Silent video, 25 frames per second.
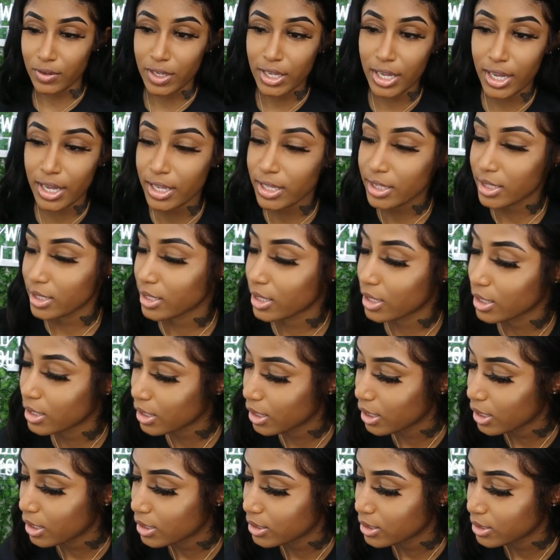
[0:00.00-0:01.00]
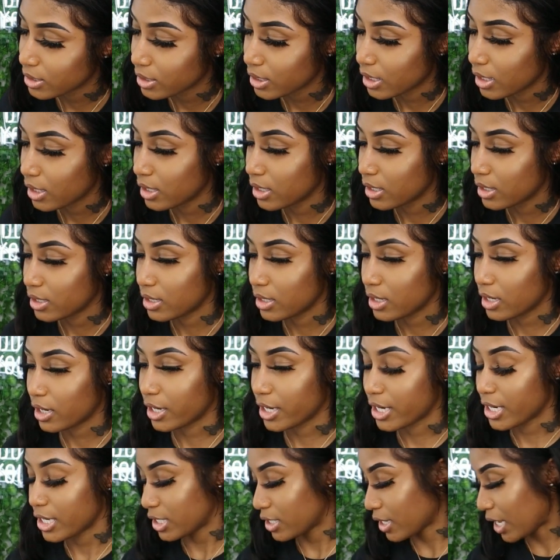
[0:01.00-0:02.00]
low. Okay.
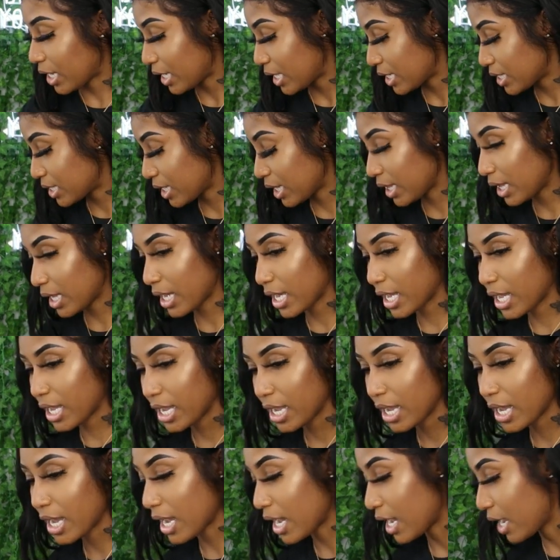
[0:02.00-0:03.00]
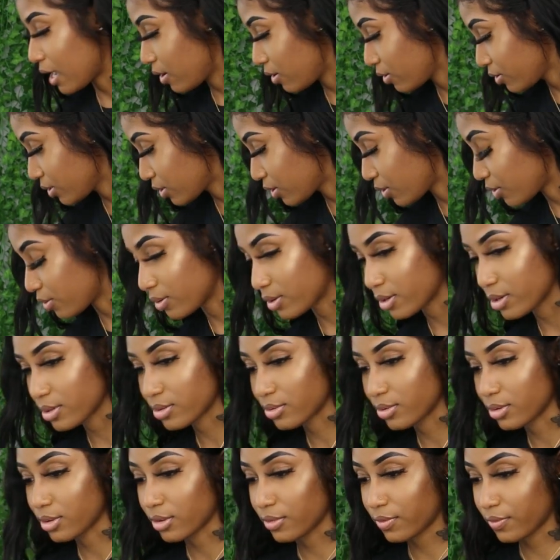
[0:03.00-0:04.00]
Alright, so I like to lay out the
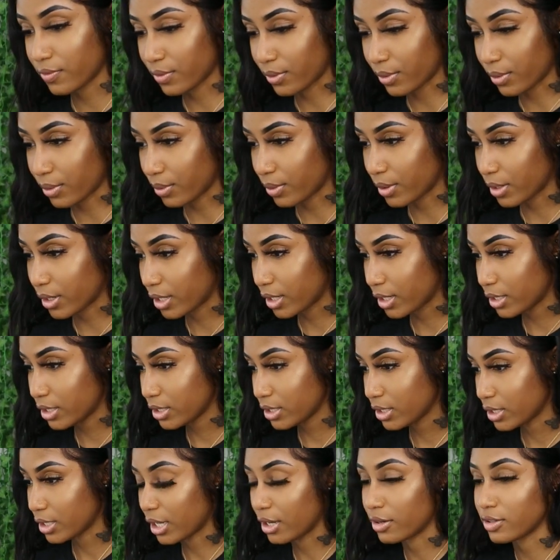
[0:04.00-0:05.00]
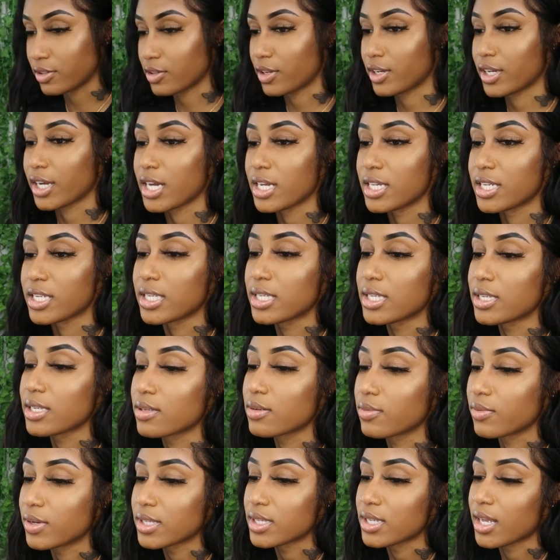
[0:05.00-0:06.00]
orders on the floor. I'll show you guys
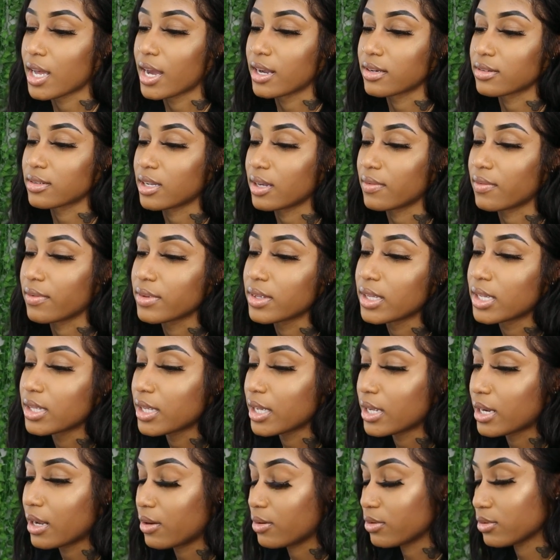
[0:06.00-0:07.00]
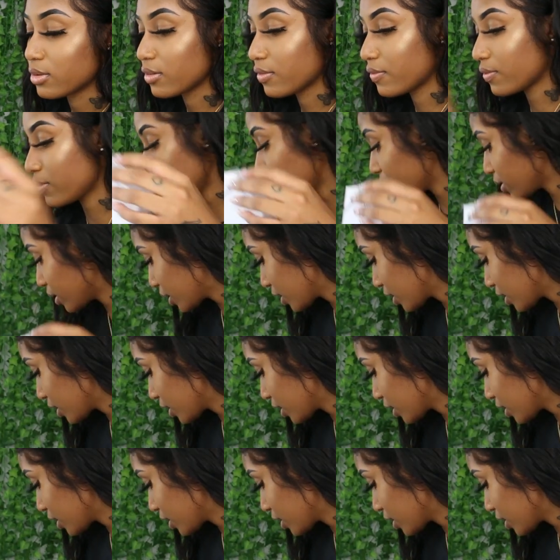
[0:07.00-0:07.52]
once I actually have everything laid out on the